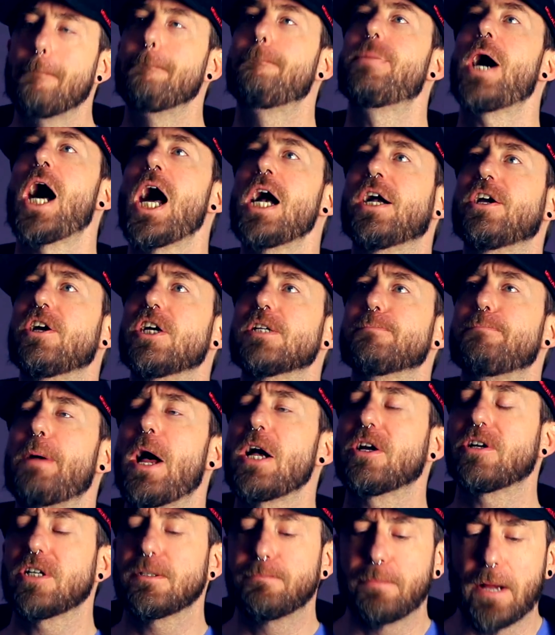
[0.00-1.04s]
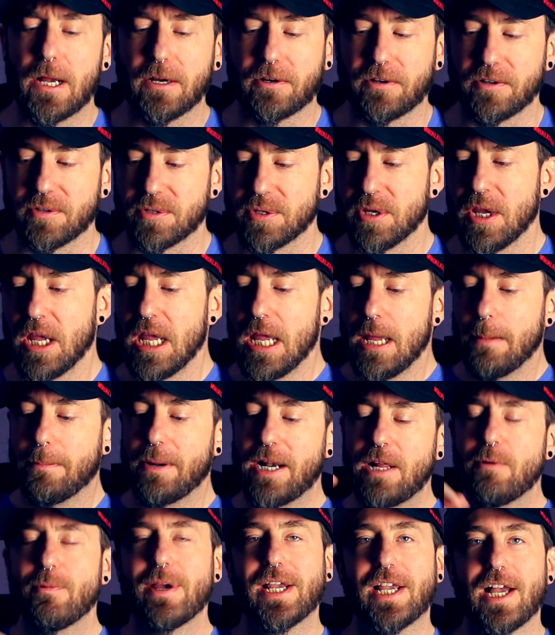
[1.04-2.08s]
Bonkers, bonkers, bonkers.
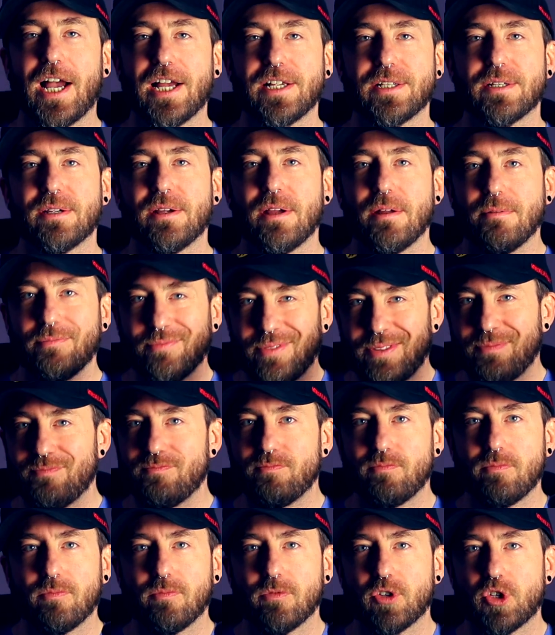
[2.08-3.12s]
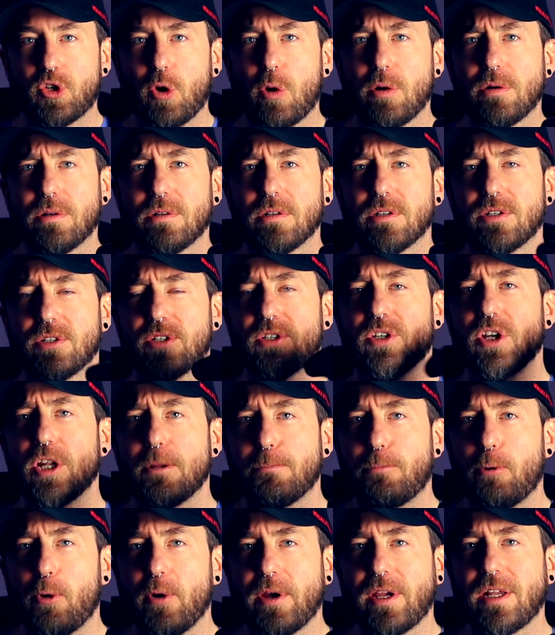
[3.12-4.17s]
But anyway, guys, short, to
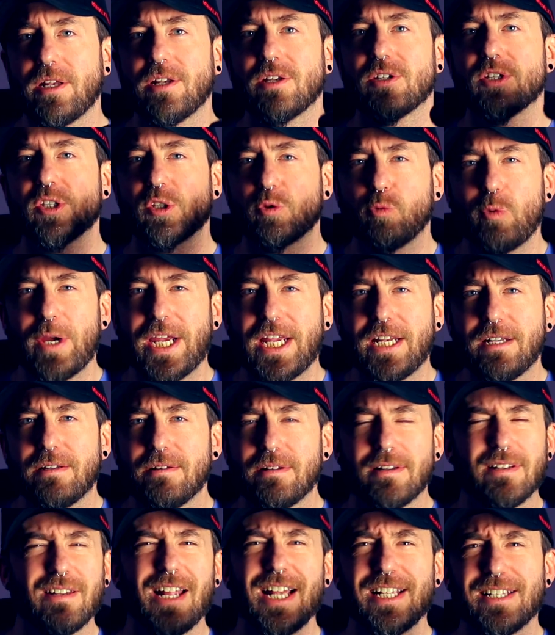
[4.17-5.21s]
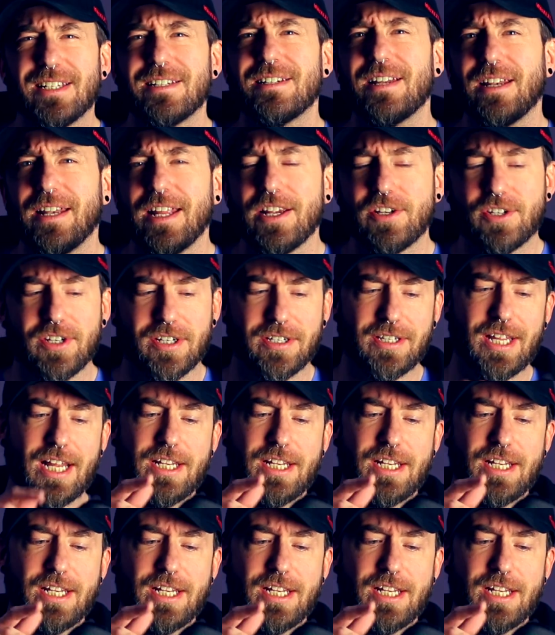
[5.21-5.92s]
the point, sweet, nice and delicious.